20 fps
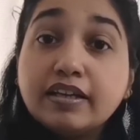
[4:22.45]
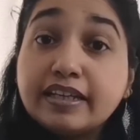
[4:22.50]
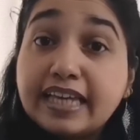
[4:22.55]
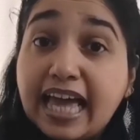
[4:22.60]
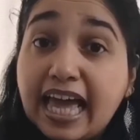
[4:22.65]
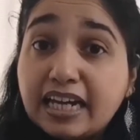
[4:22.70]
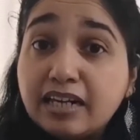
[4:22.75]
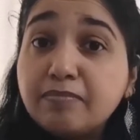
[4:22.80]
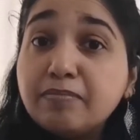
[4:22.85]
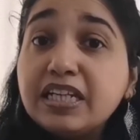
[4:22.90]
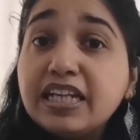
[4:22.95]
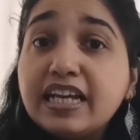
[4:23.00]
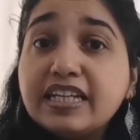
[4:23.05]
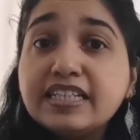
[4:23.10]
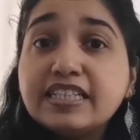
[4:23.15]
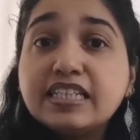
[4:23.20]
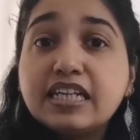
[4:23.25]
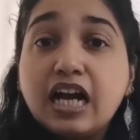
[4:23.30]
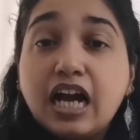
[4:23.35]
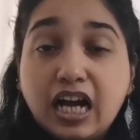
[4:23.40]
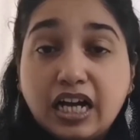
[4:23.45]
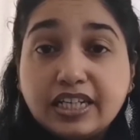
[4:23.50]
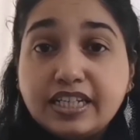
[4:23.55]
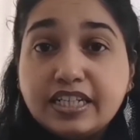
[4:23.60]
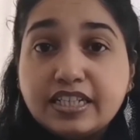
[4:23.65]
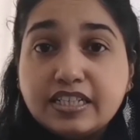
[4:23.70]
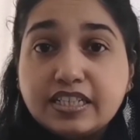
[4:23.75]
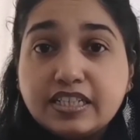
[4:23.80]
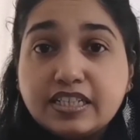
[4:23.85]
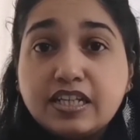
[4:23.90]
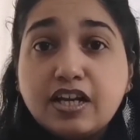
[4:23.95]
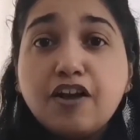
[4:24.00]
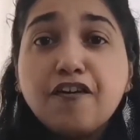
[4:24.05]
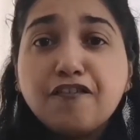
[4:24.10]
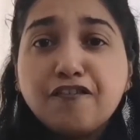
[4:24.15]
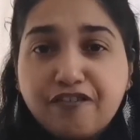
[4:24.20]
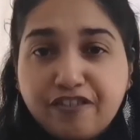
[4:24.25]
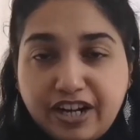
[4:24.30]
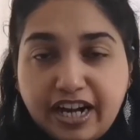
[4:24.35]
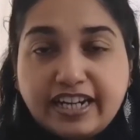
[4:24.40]
Caramelized onions,
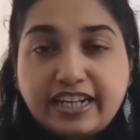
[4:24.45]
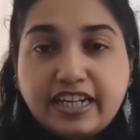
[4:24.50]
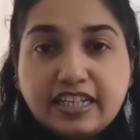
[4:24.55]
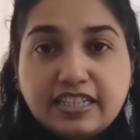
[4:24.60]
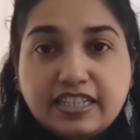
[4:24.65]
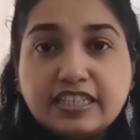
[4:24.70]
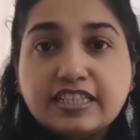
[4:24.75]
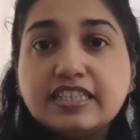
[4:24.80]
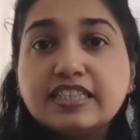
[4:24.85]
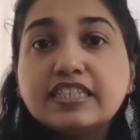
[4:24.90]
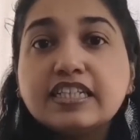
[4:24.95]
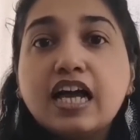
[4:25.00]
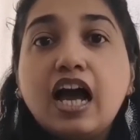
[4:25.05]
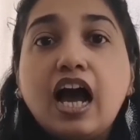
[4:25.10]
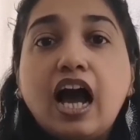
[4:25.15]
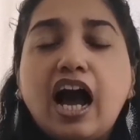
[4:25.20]
fried onions,